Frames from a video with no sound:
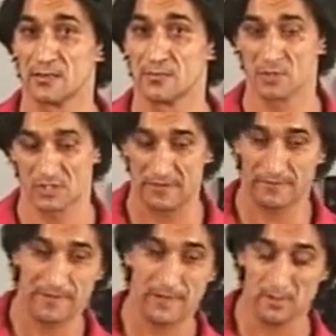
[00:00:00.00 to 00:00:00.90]
Because they have
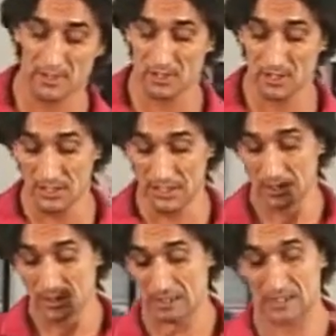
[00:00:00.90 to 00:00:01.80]
family,
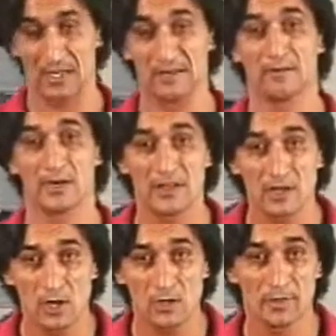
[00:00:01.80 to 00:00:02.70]
they have
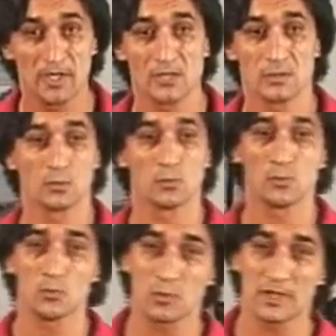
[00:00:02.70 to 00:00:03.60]
other hobbies,
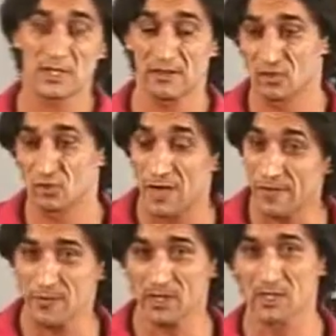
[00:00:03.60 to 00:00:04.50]
whatever,
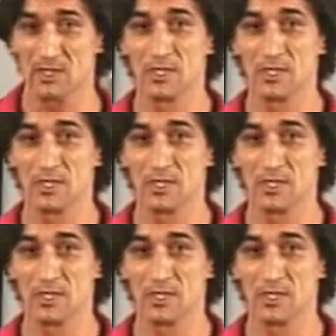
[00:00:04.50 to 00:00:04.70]
traffic.